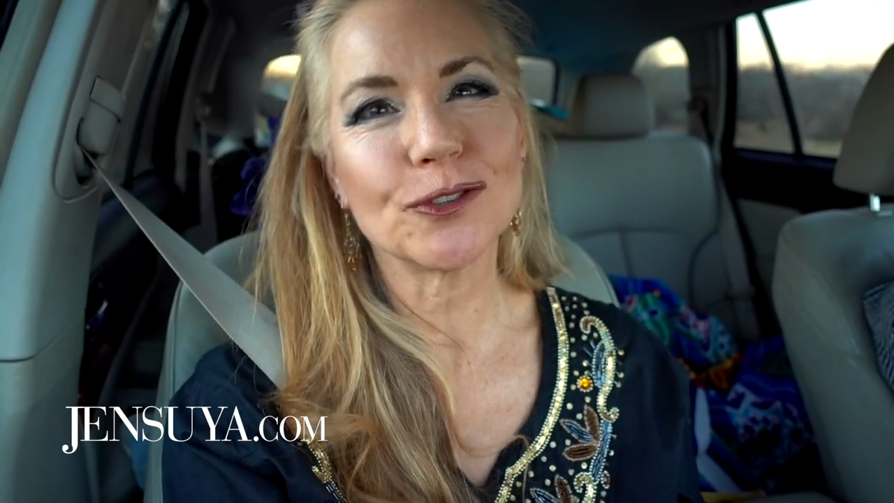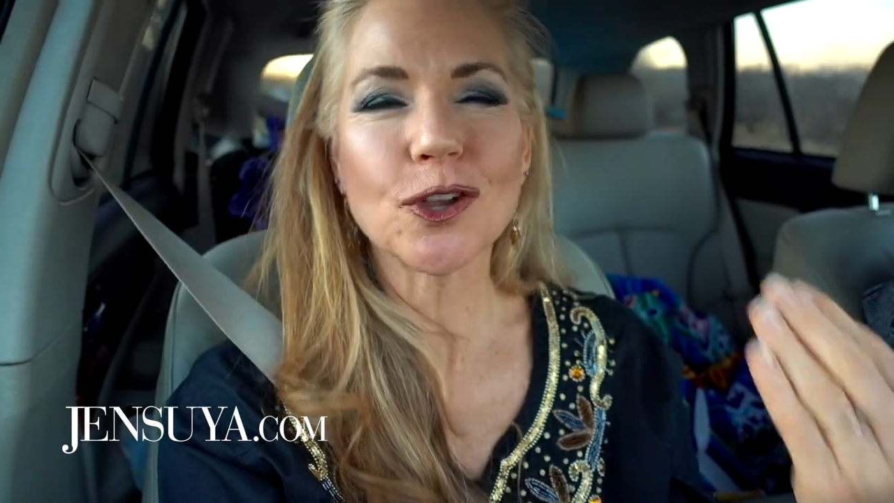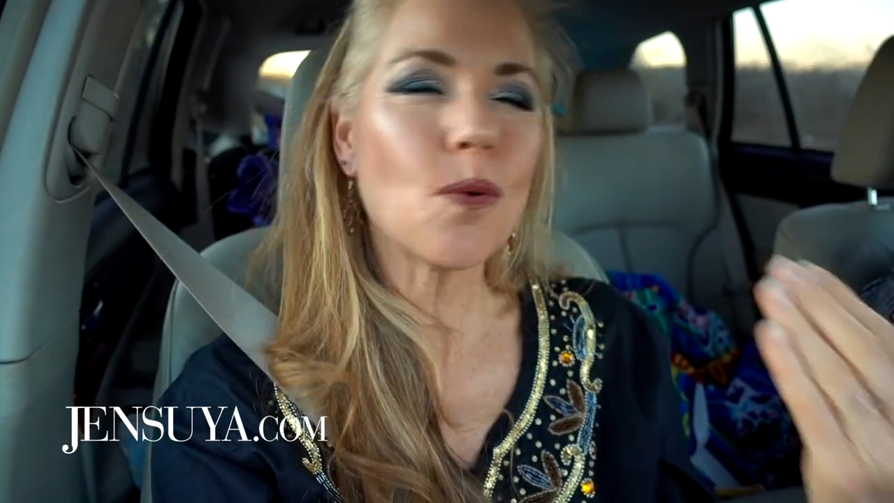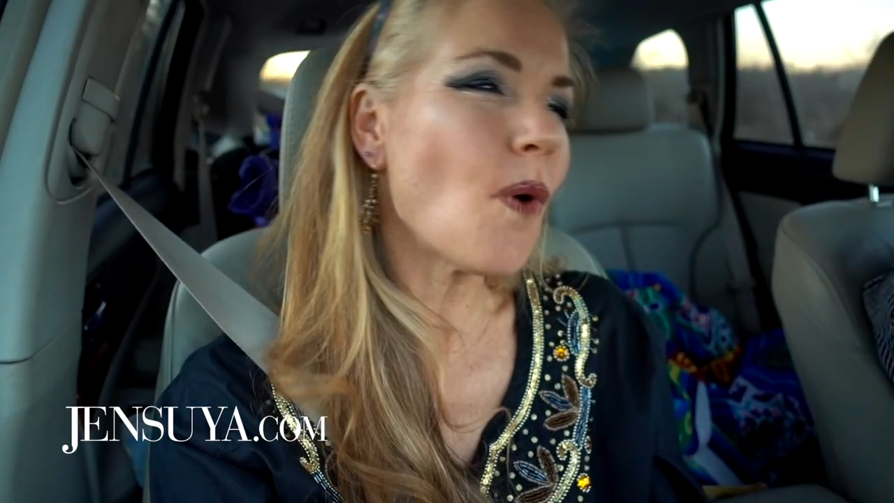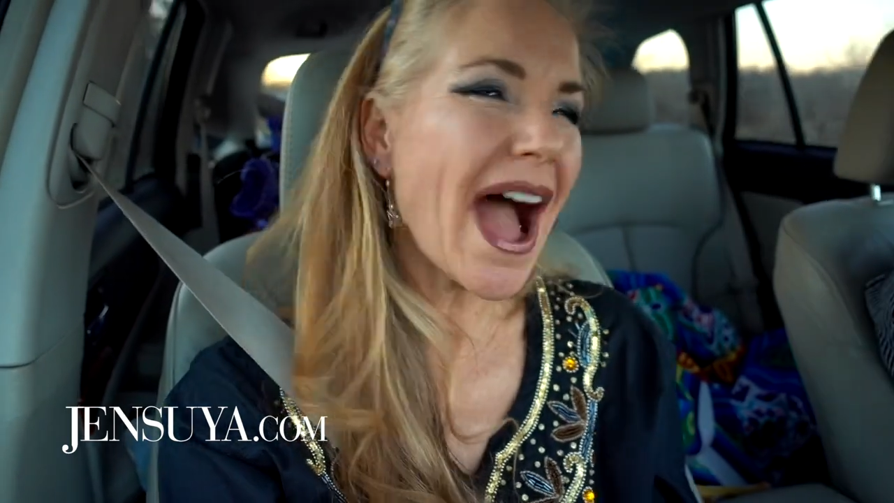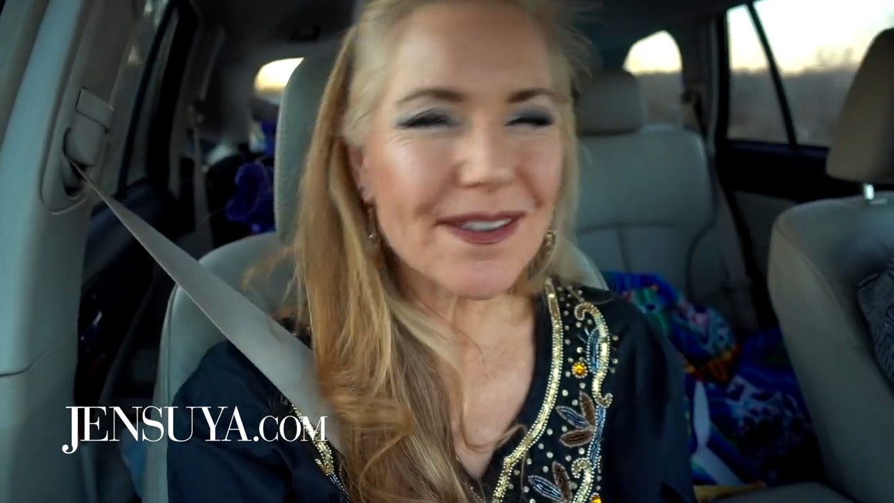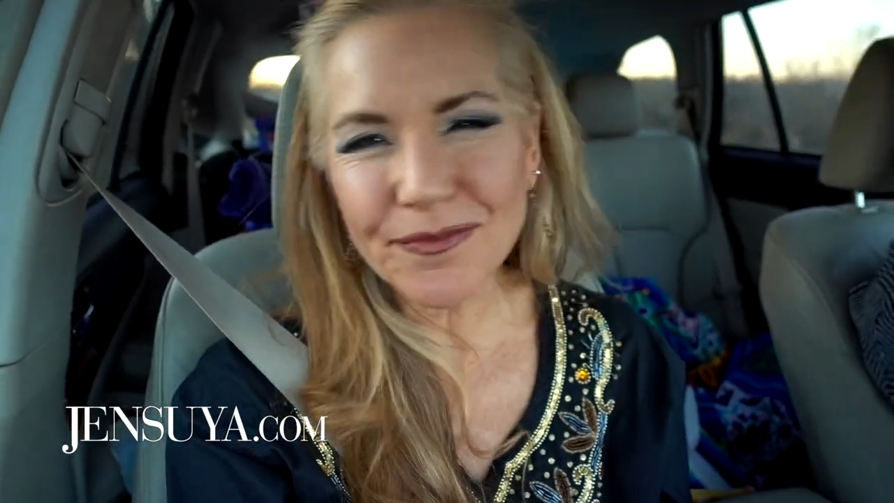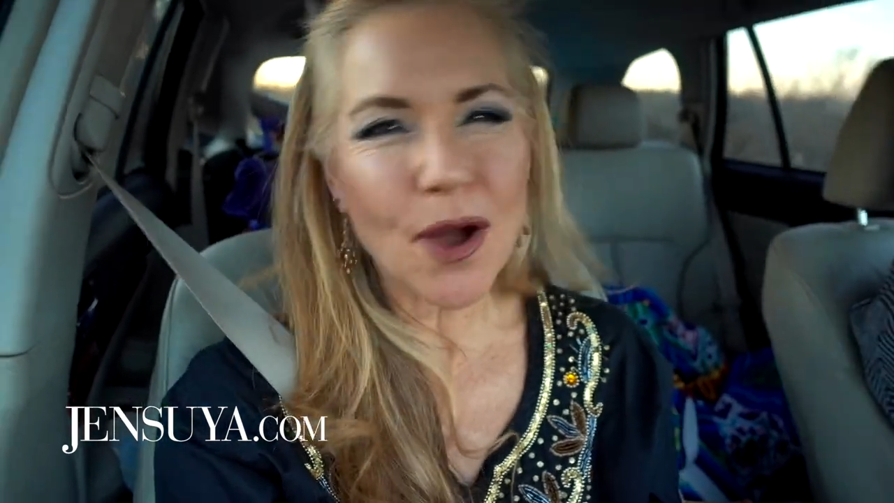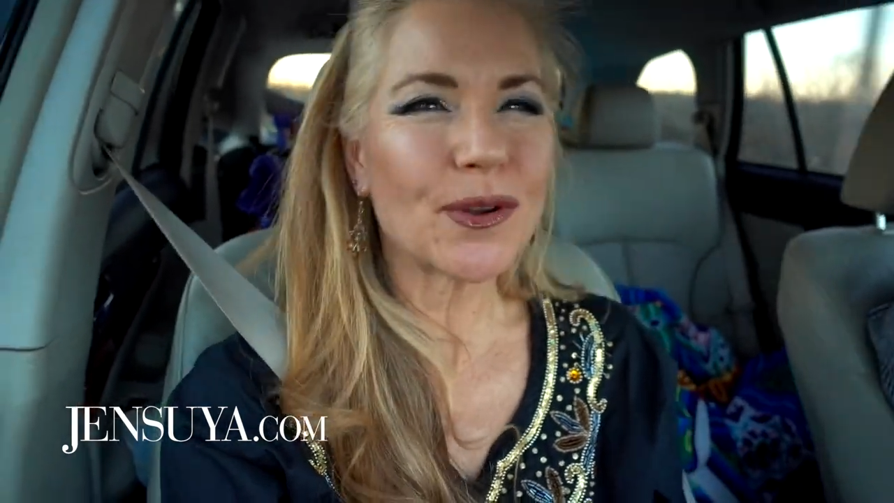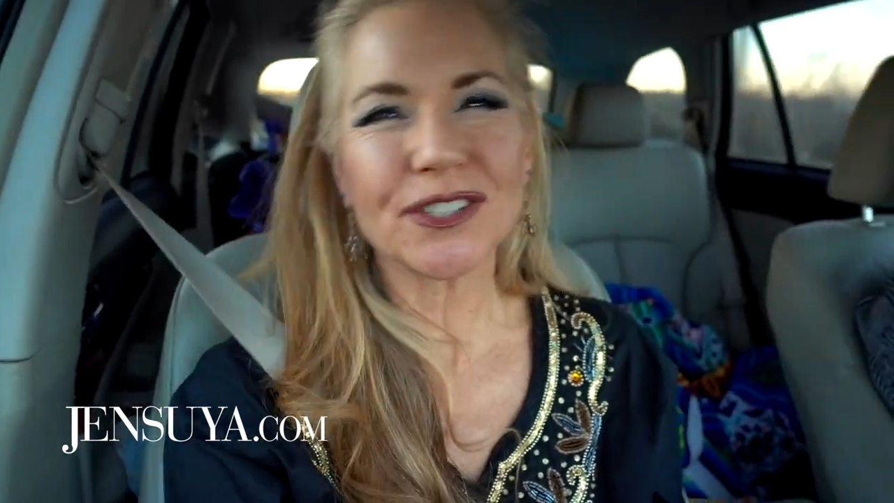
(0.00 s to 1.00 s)
So why
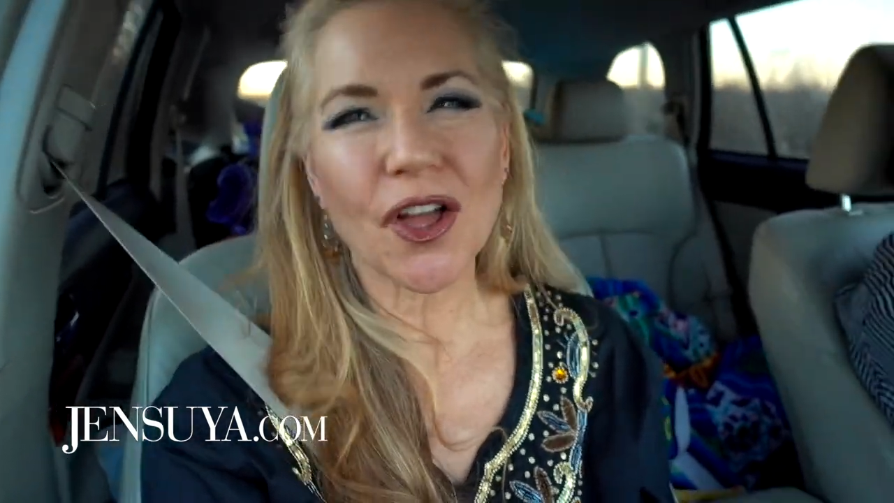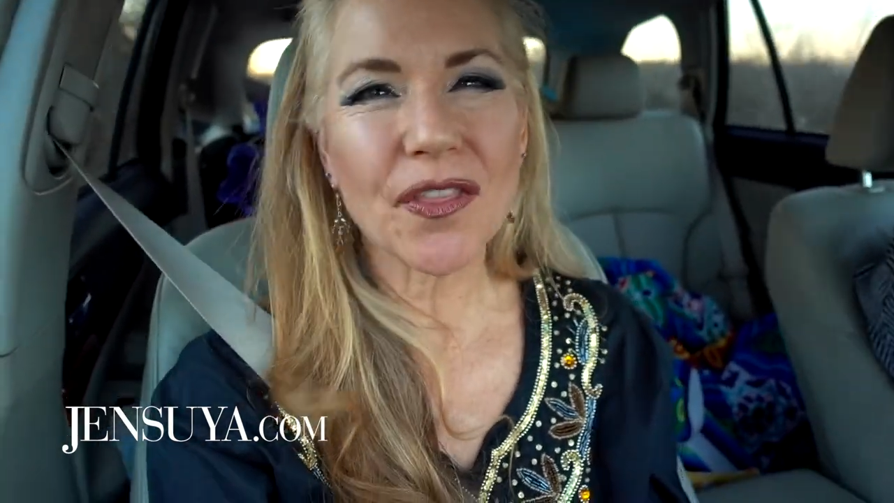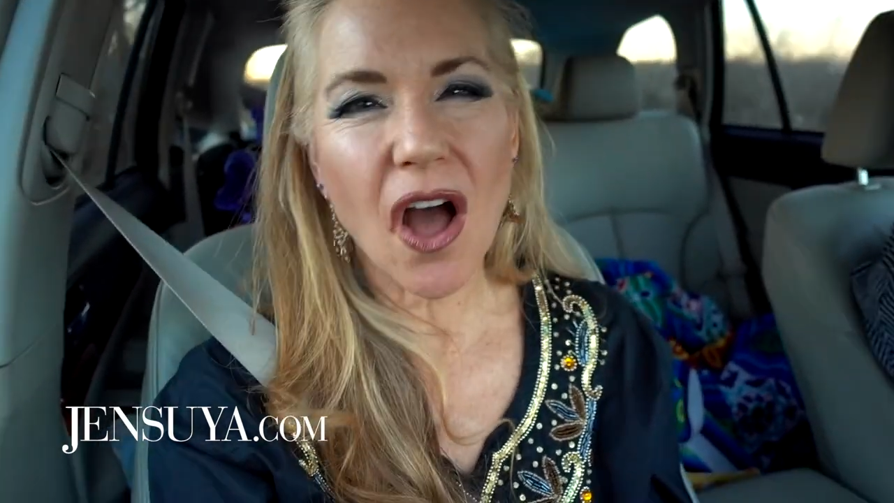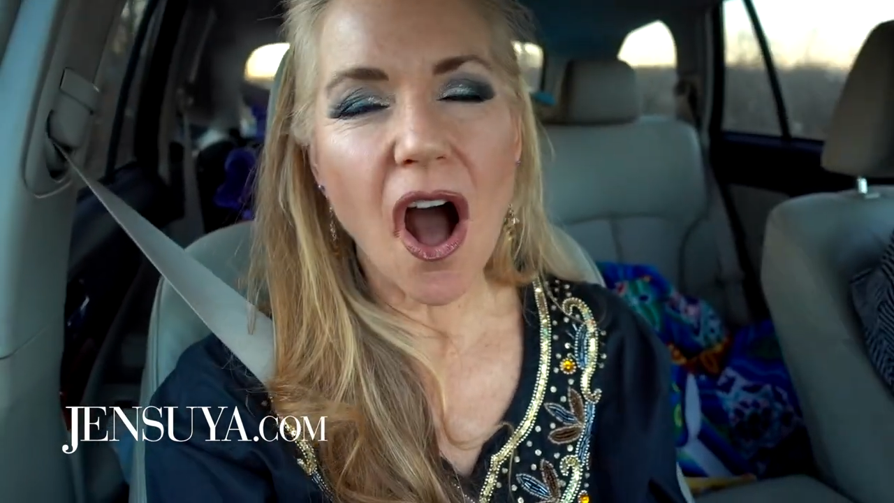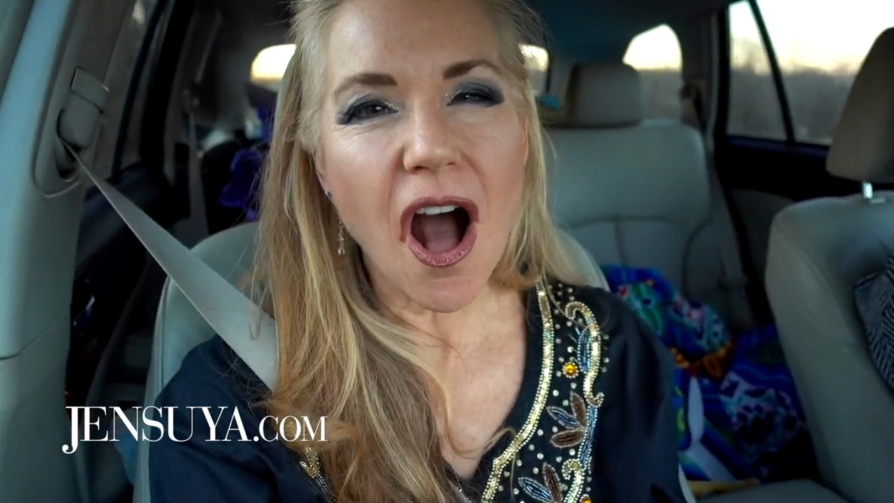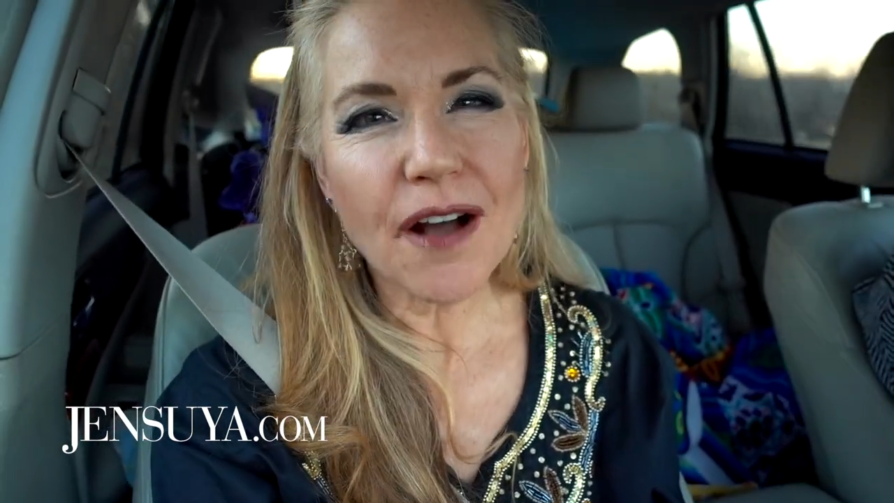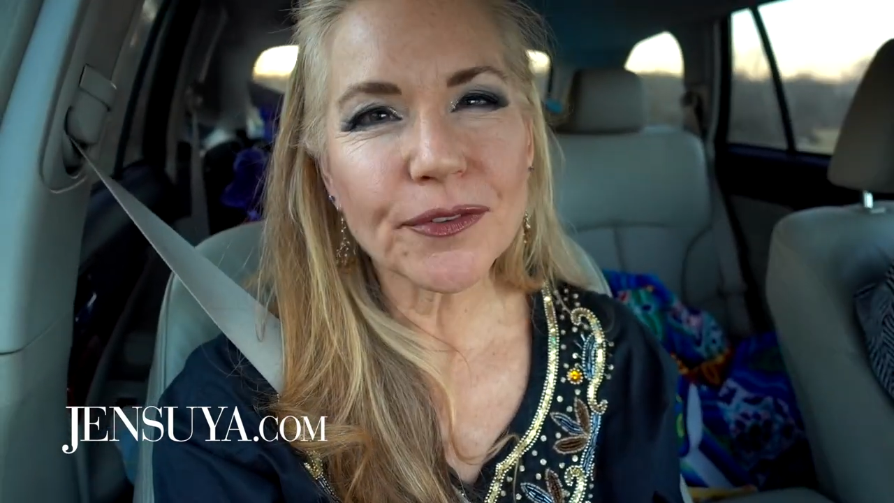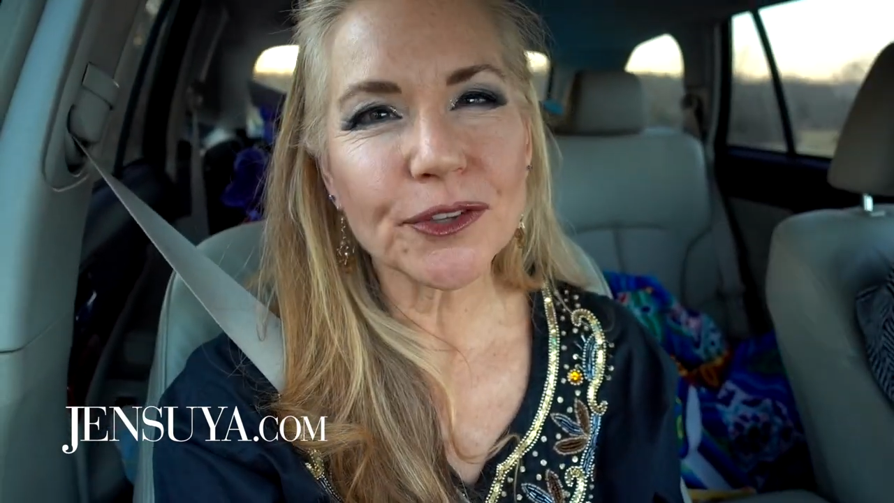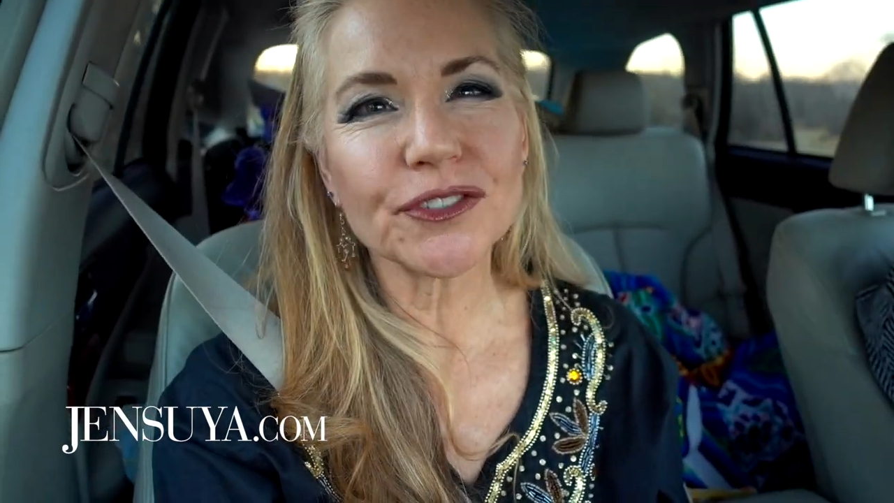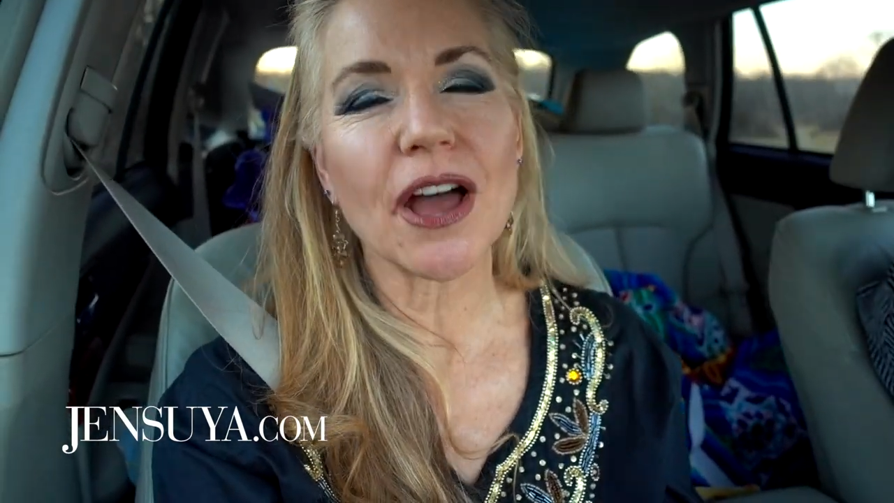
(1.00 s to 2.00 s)
focus on the
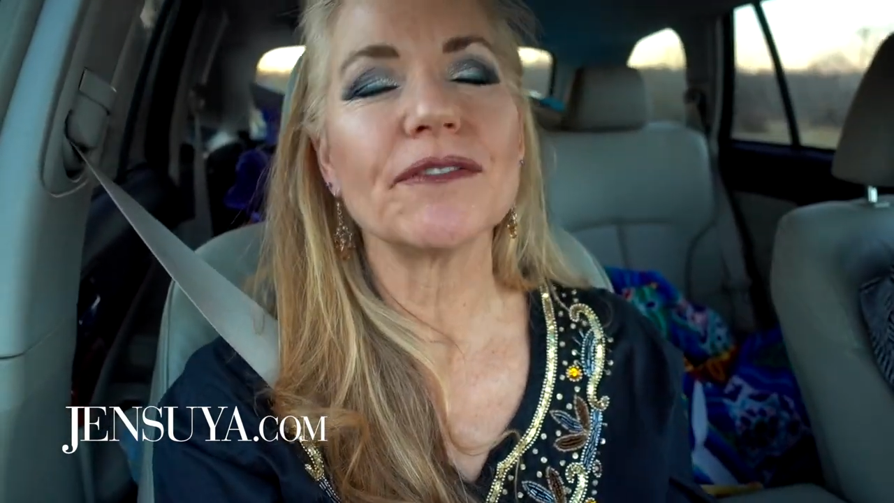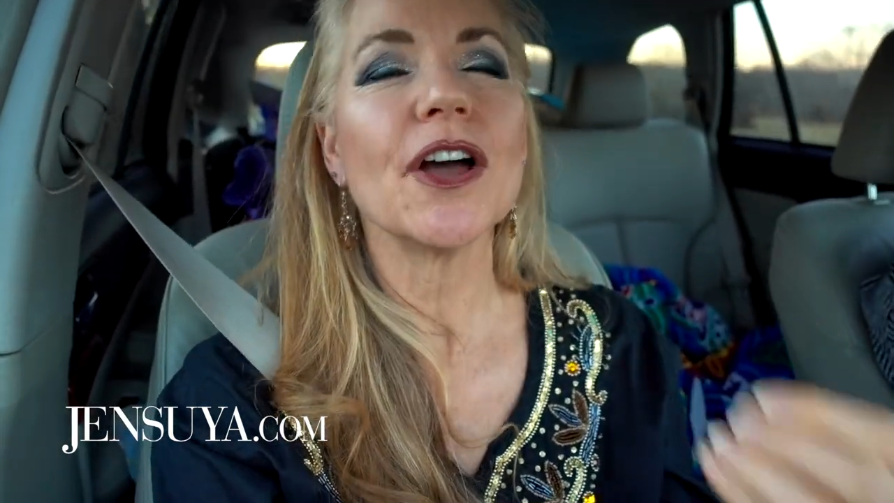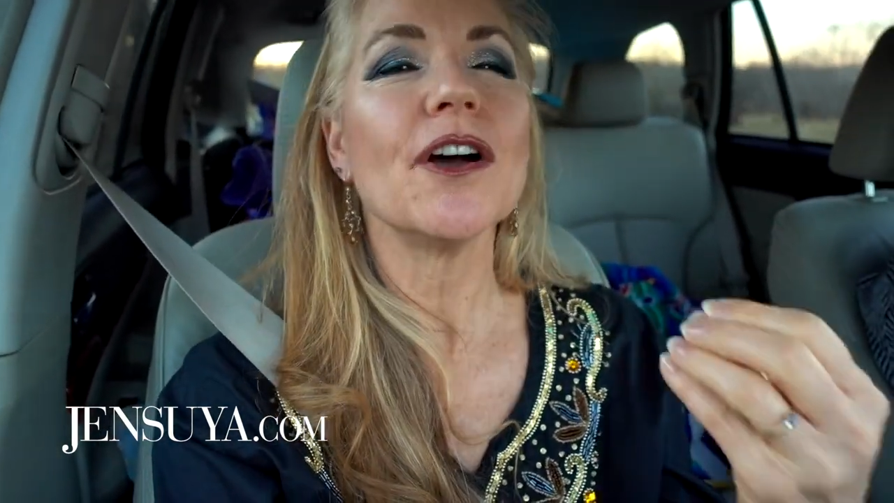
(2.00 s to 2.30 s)
awful stuff?